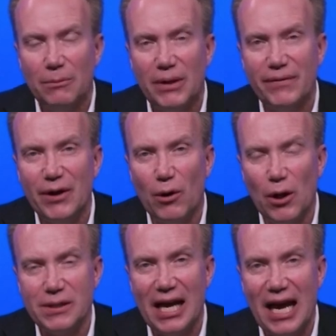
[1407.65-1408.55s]
But we
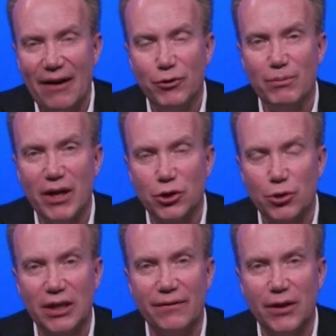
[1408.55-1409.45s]
also have to make
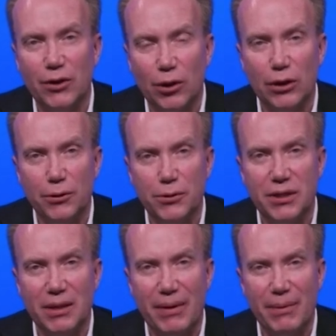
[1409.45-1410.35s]
sure that we don't lose
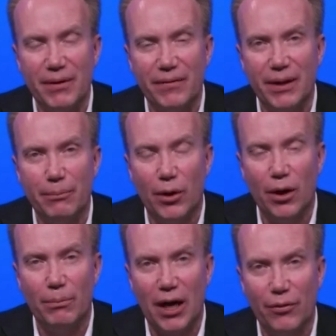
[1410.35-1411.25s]
the baby with the
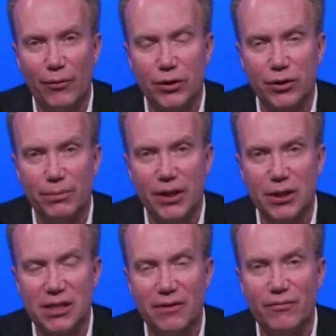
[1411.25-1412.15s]
bathwater,
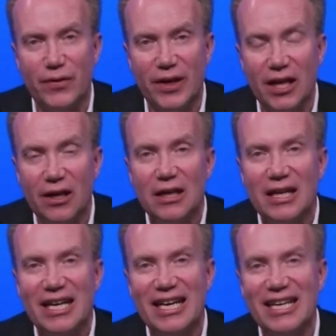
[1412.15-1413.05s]
because if we
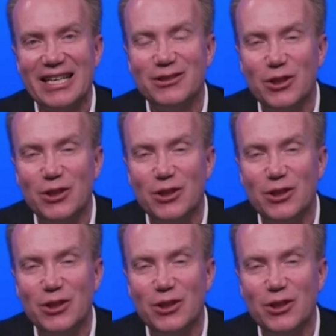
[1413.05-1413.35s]
uh,